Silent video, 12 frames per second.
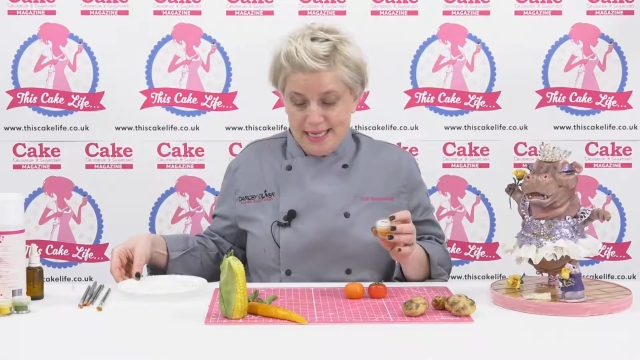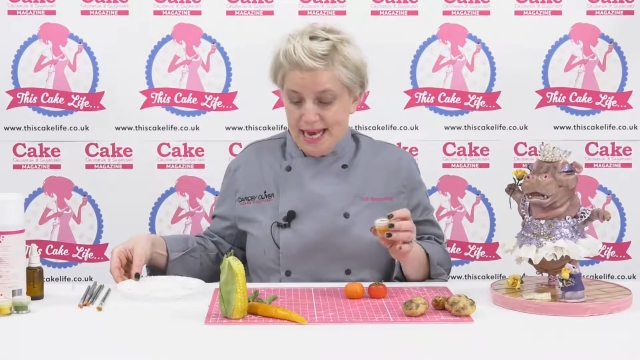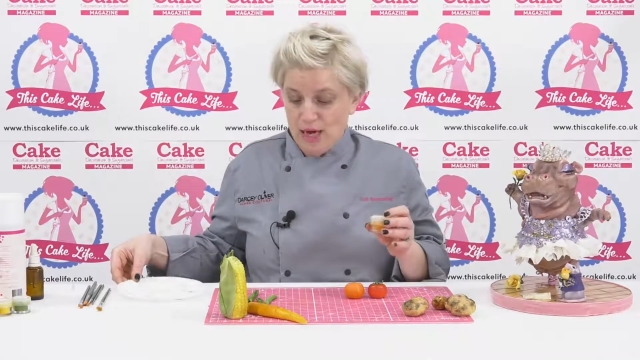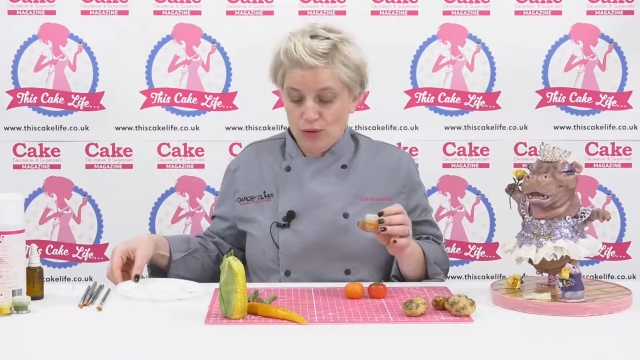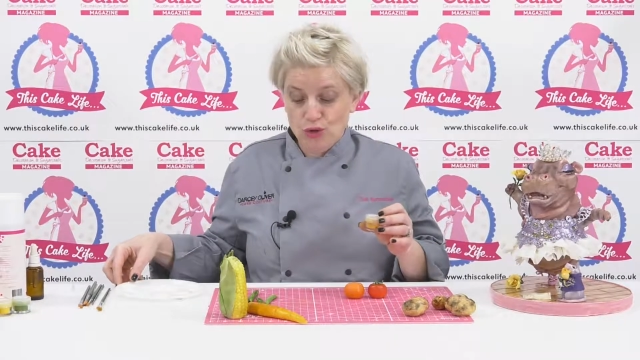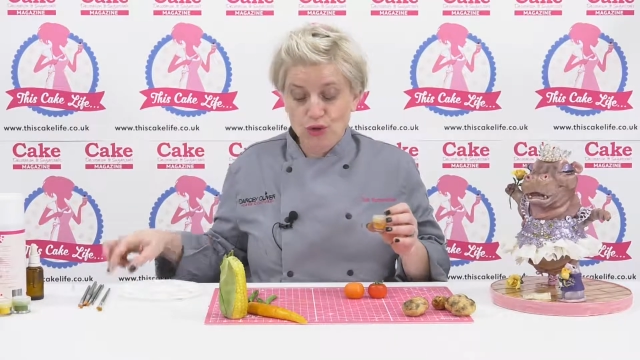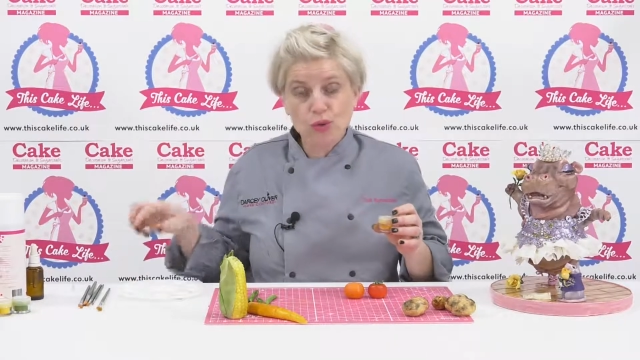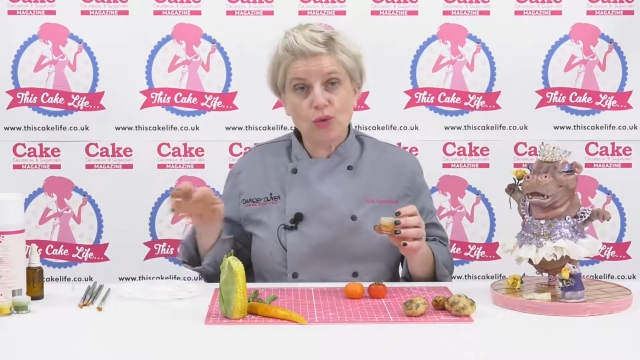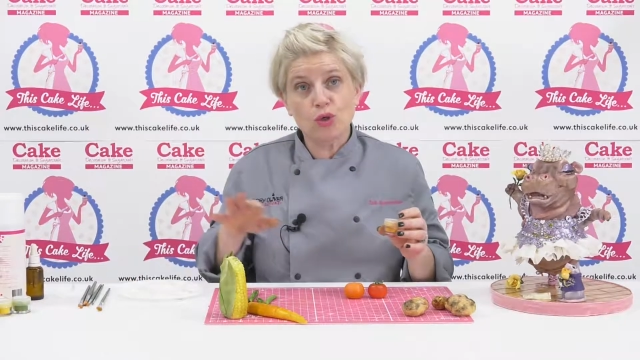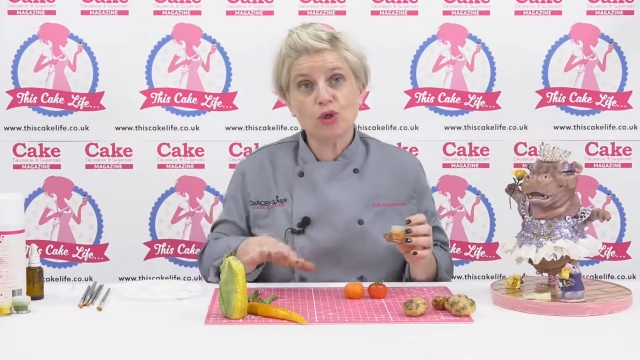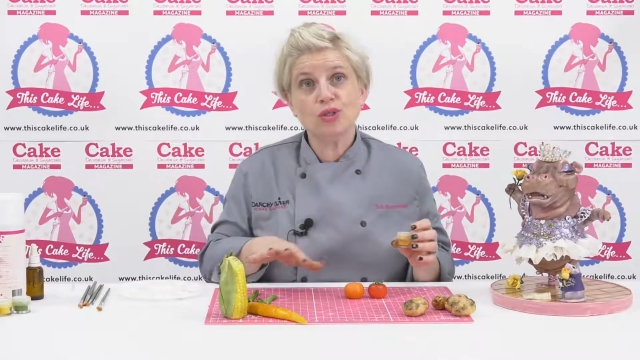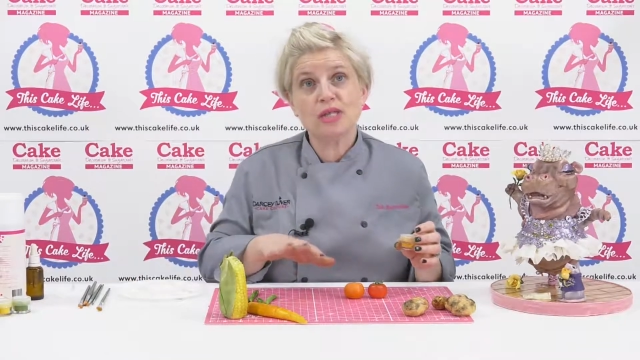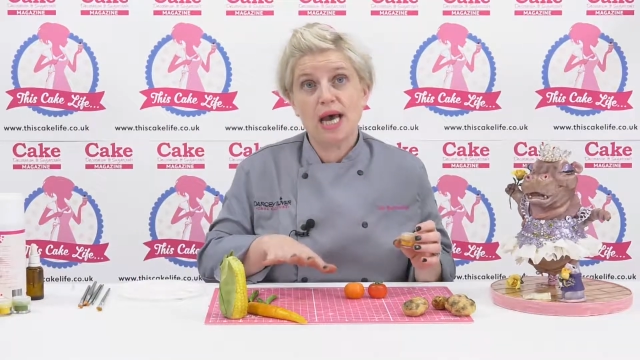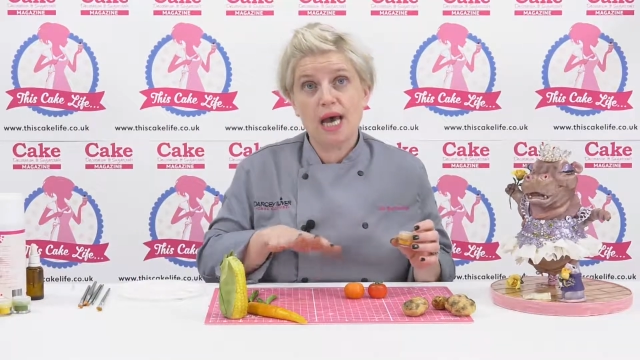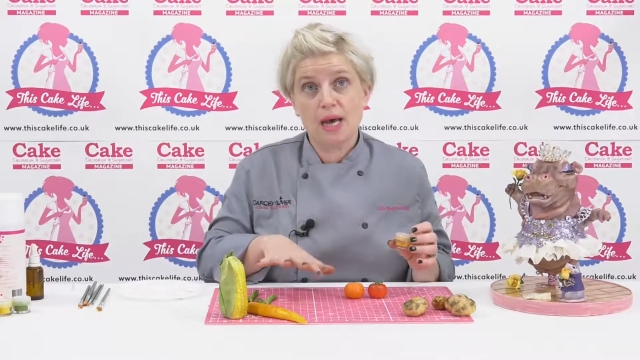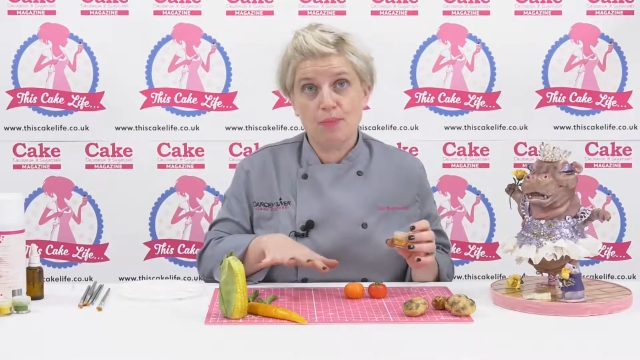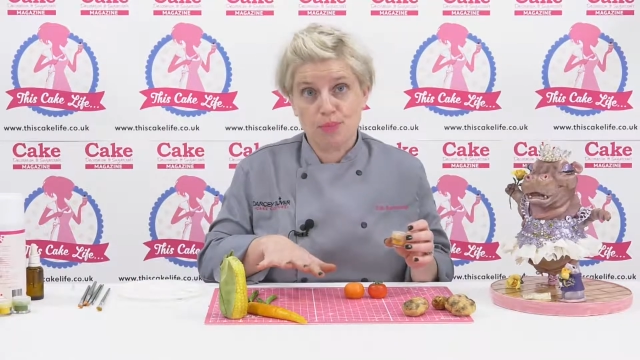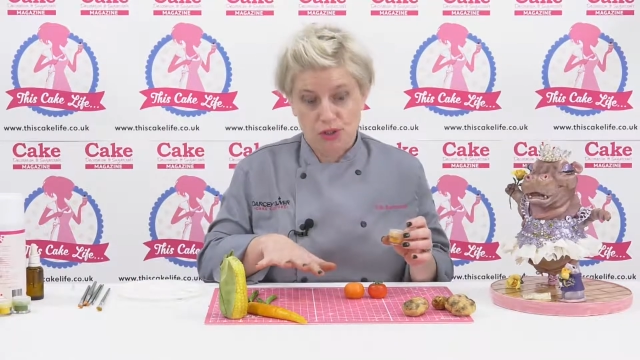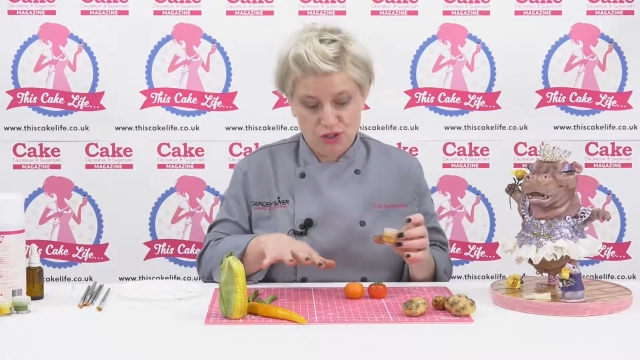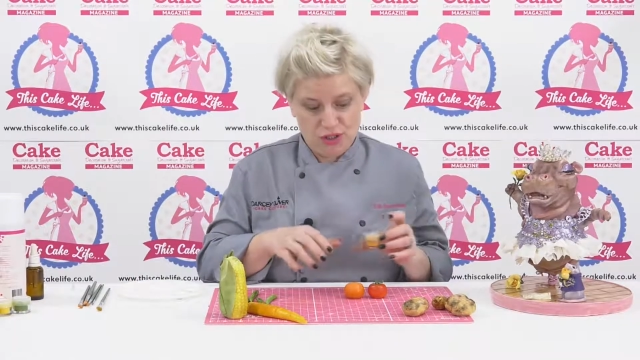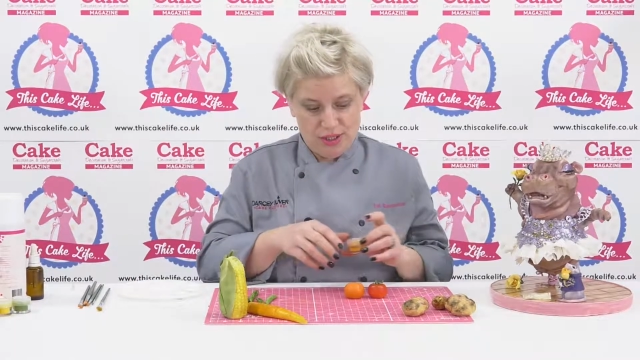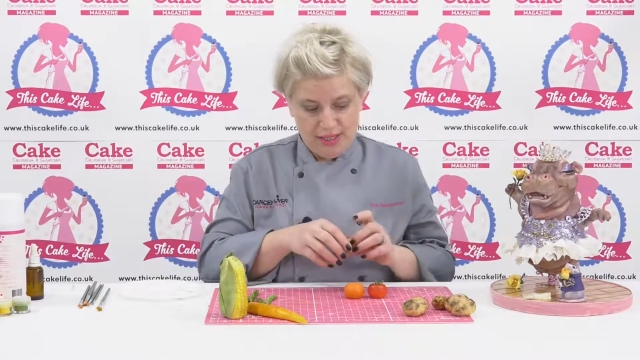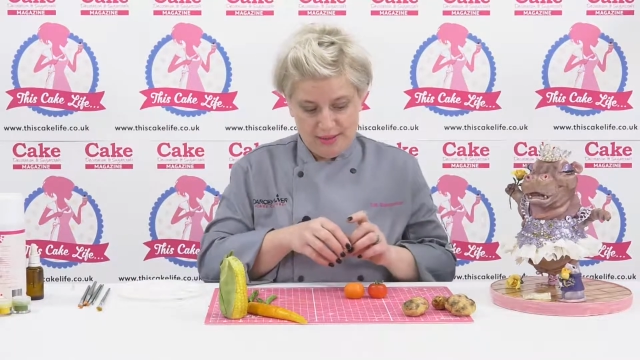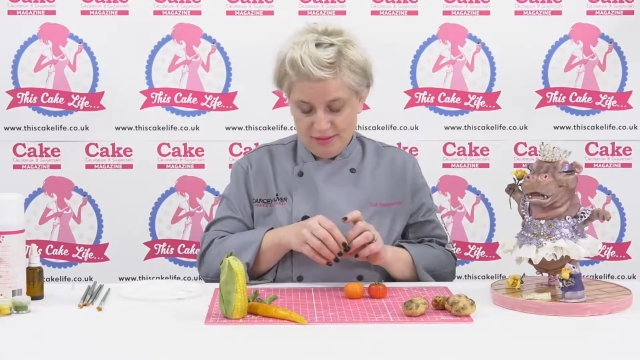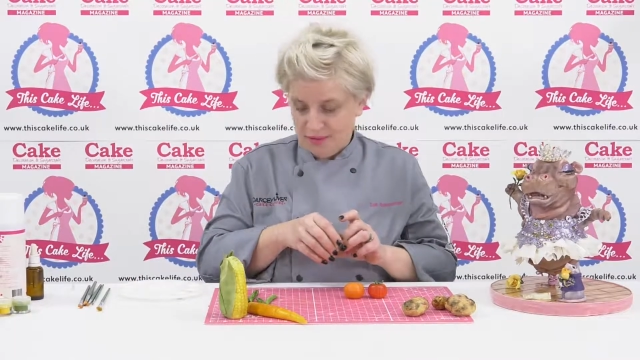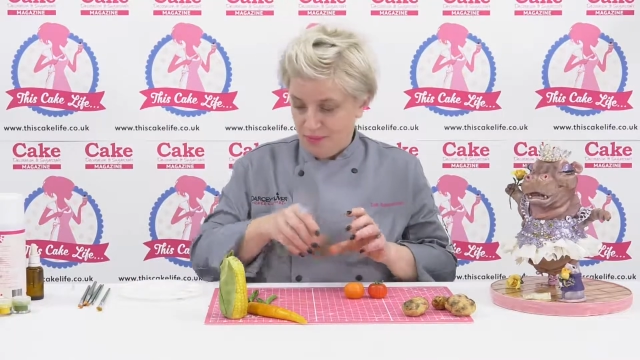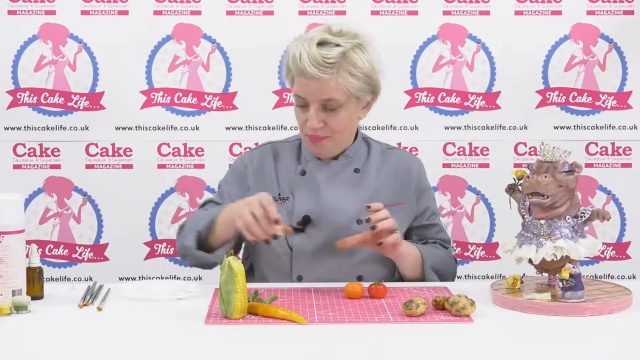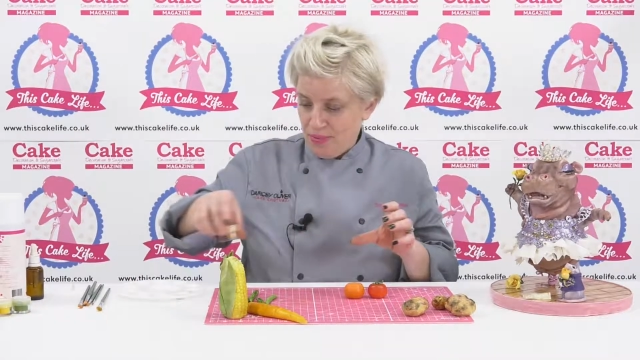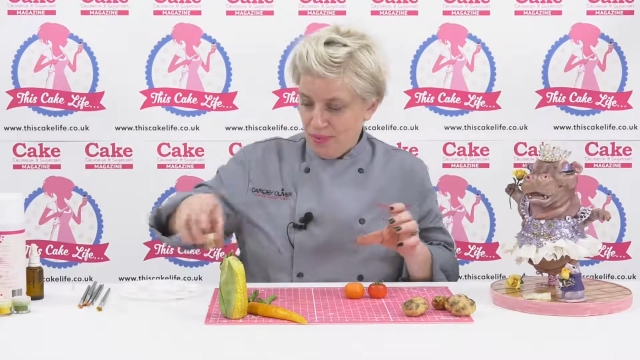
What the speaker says: Now, you could airbrush these.